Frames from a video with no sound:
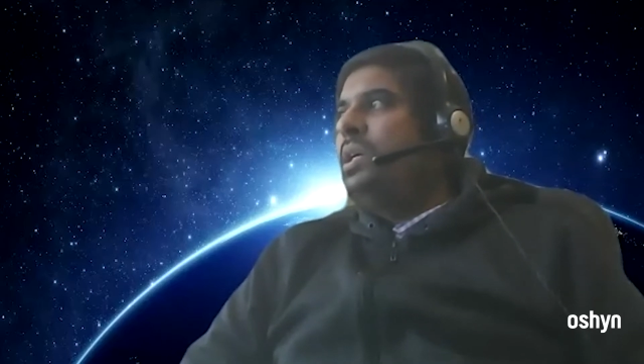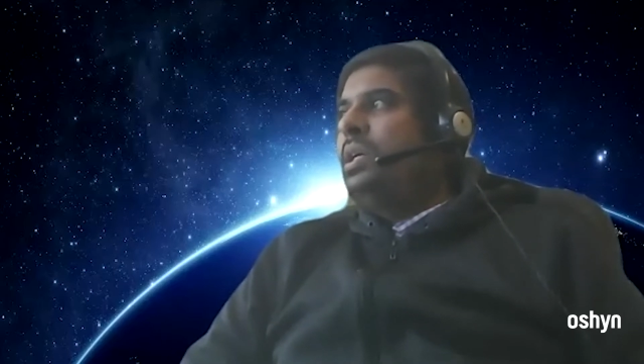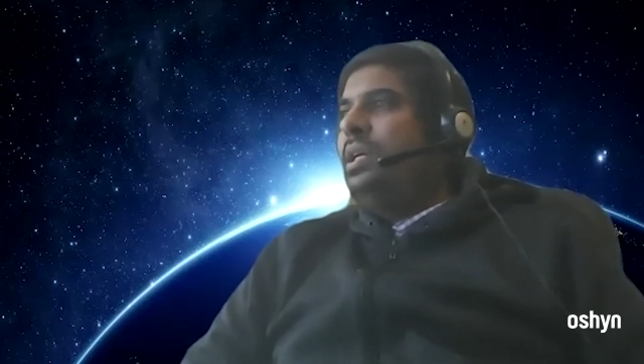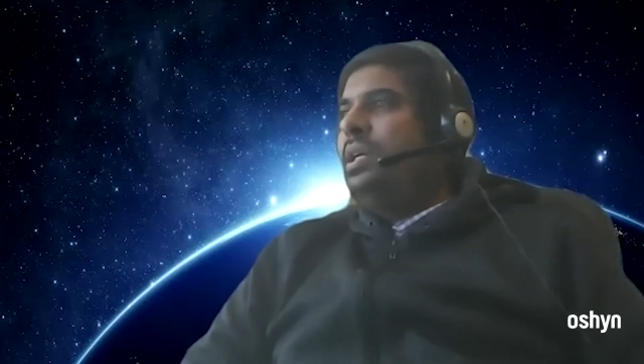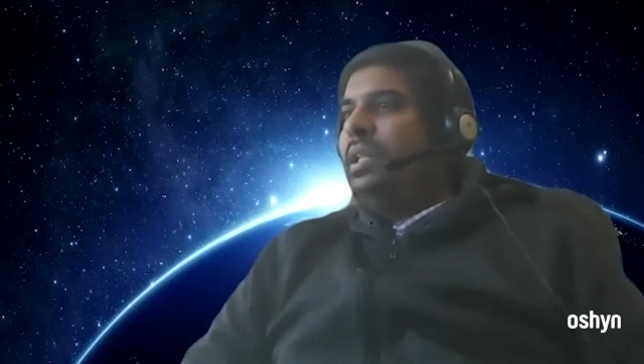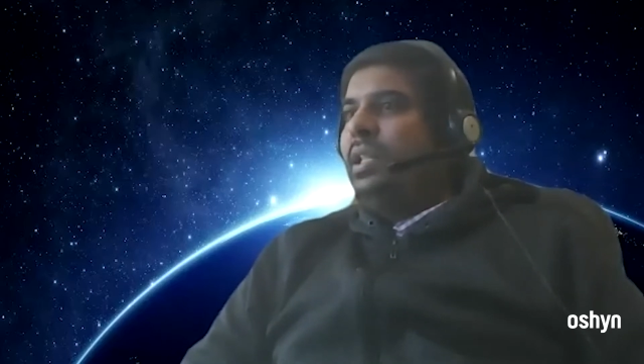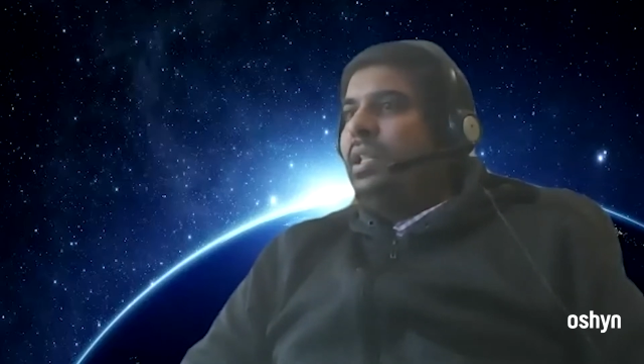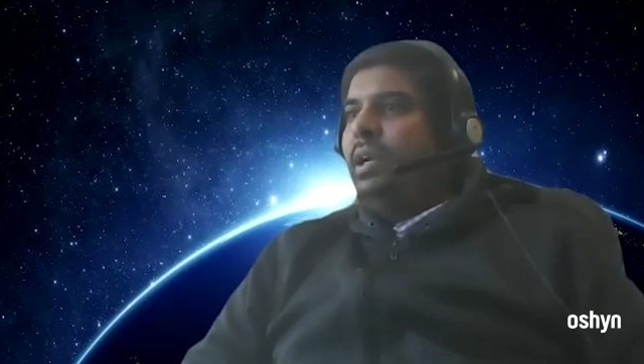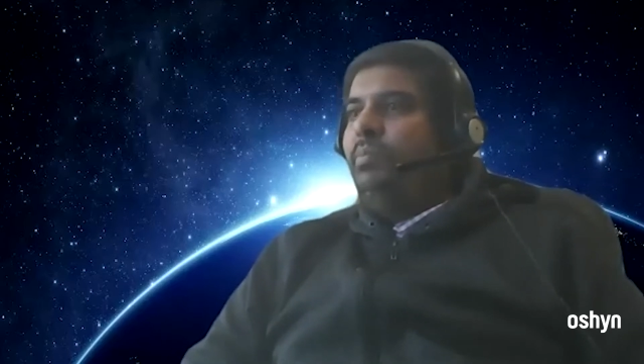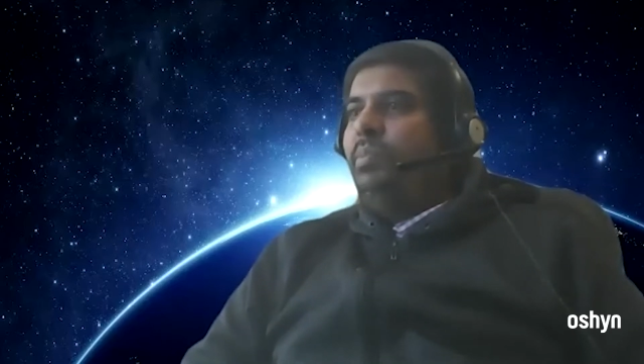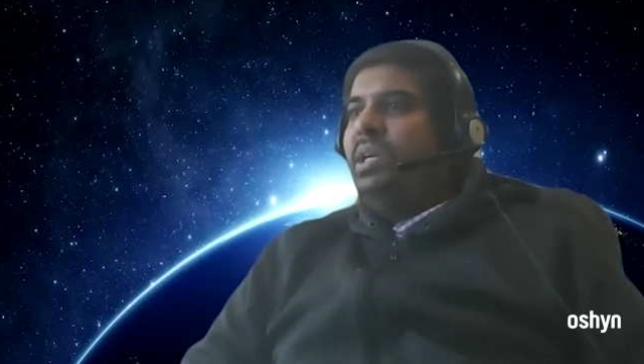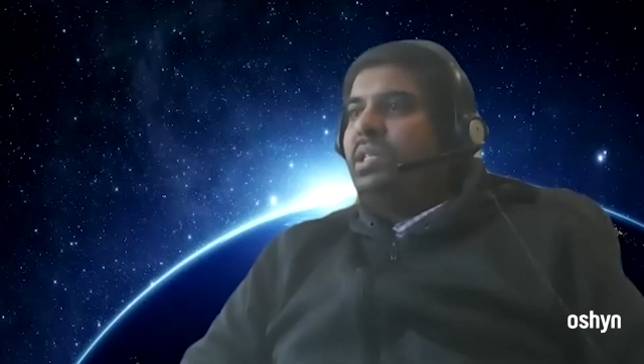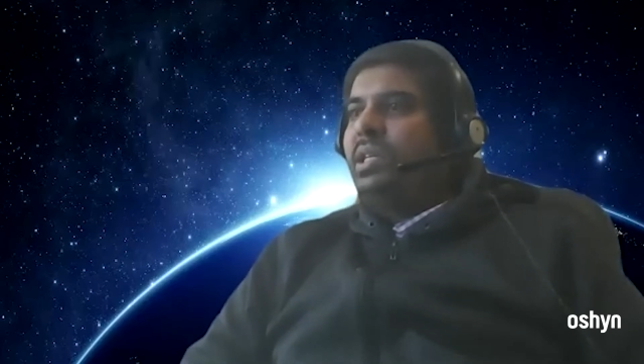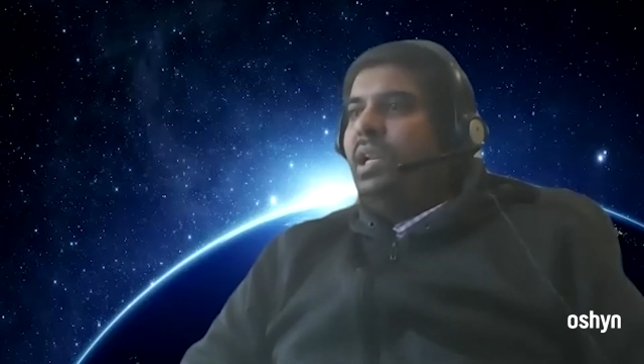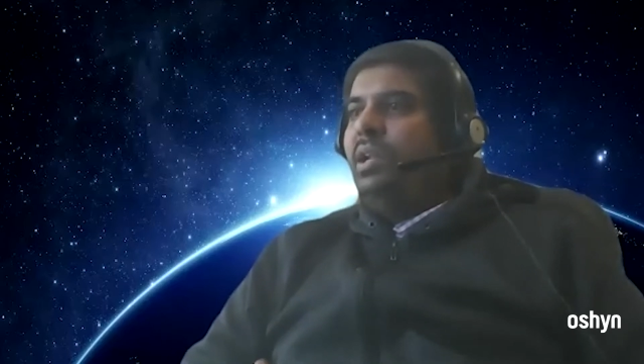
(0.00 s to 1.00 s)
that
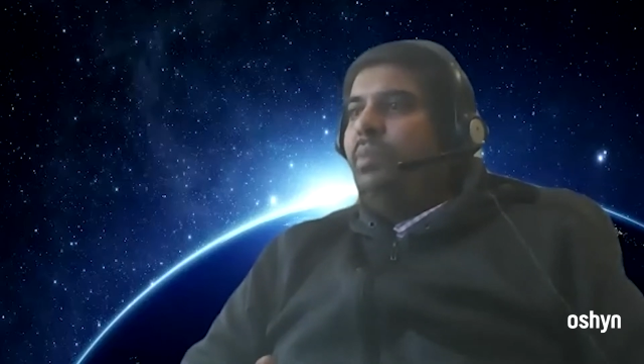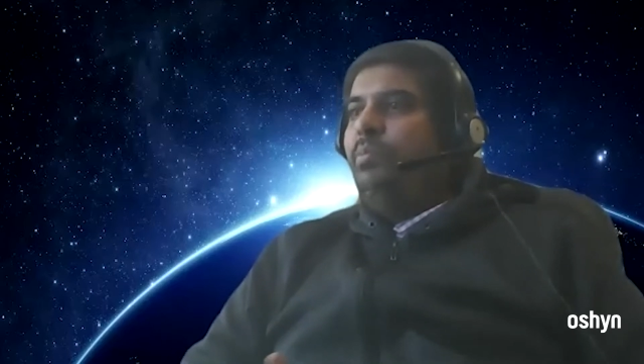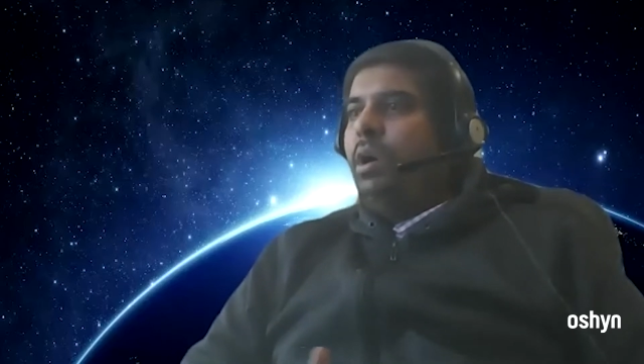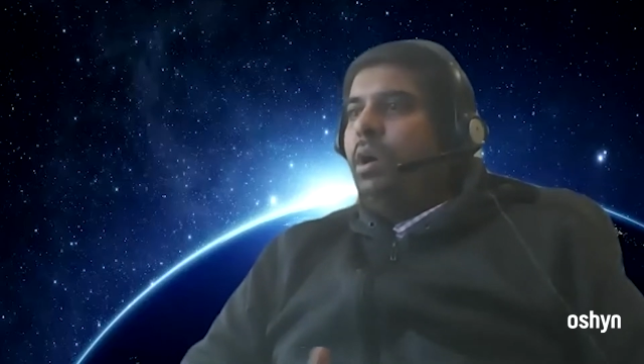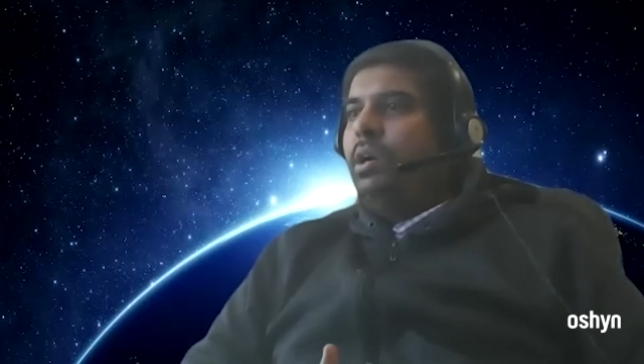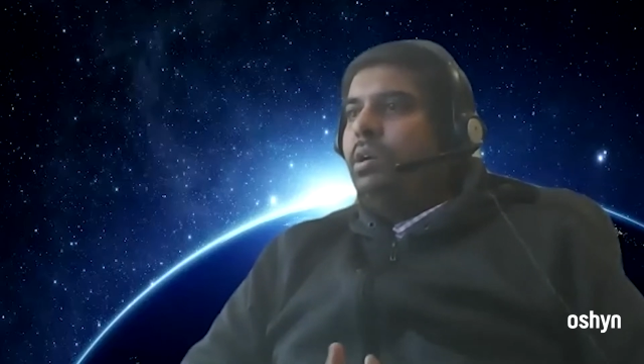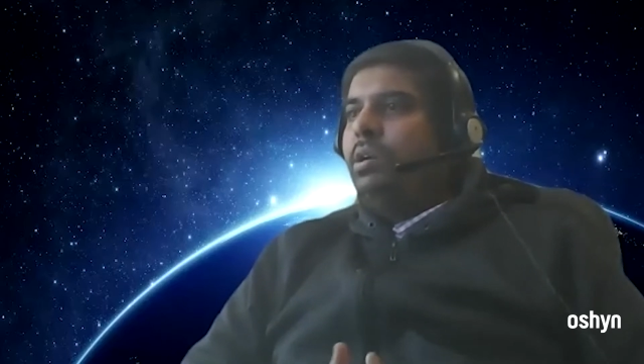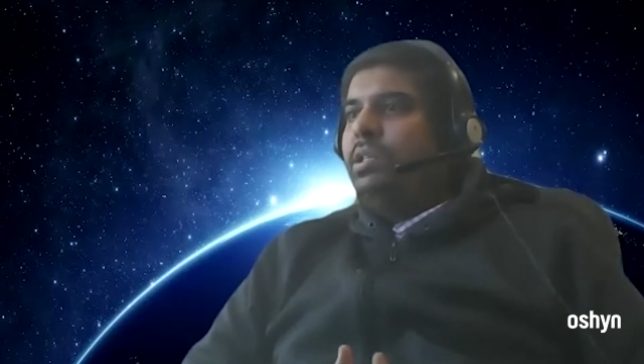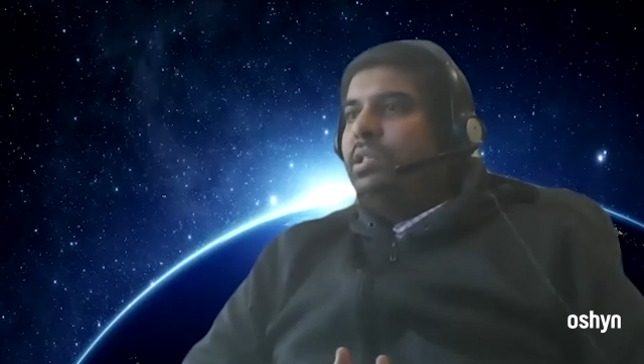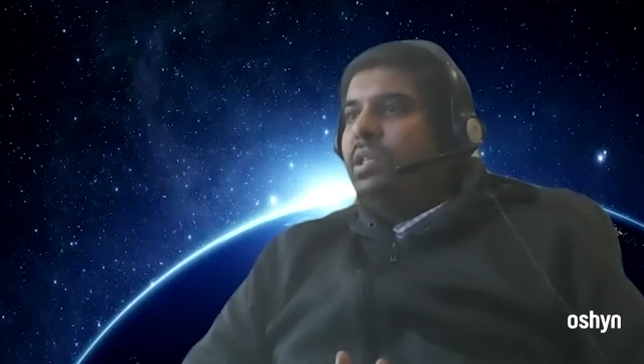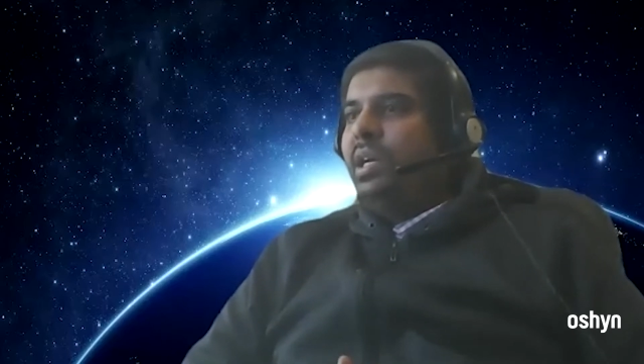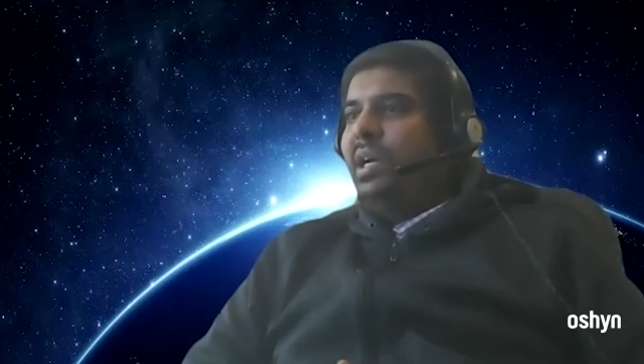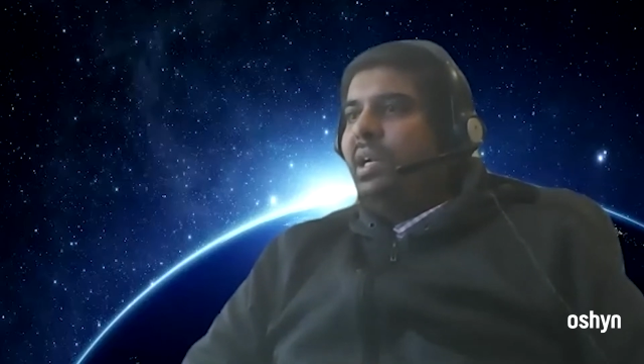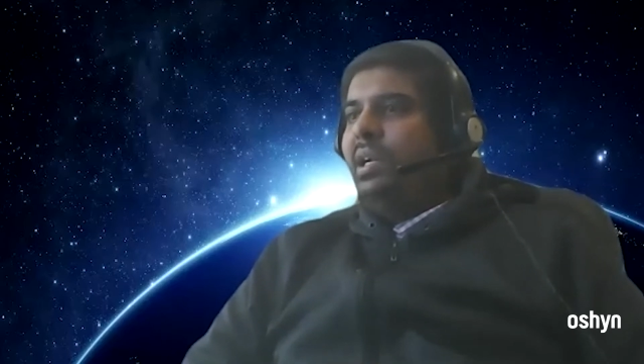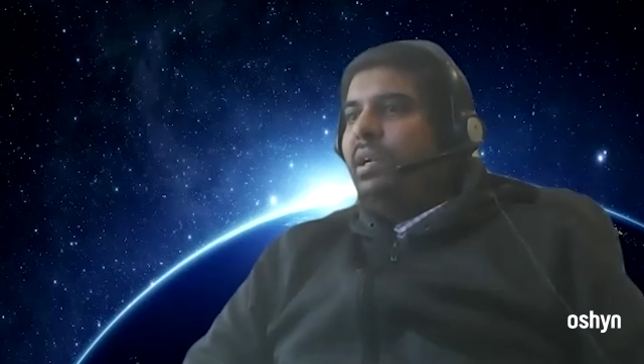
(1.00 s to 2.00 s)
basically monitors
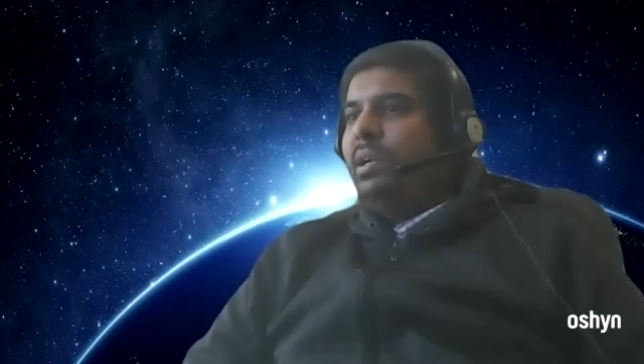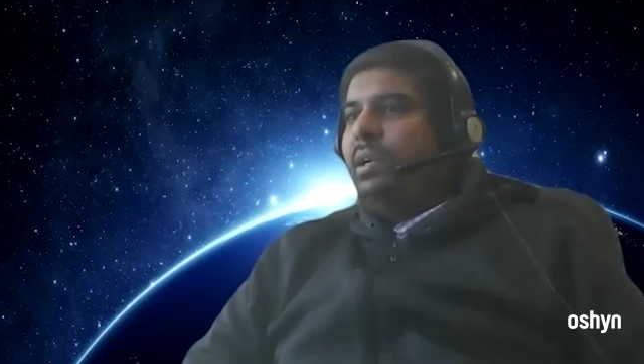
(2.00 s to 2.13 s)
that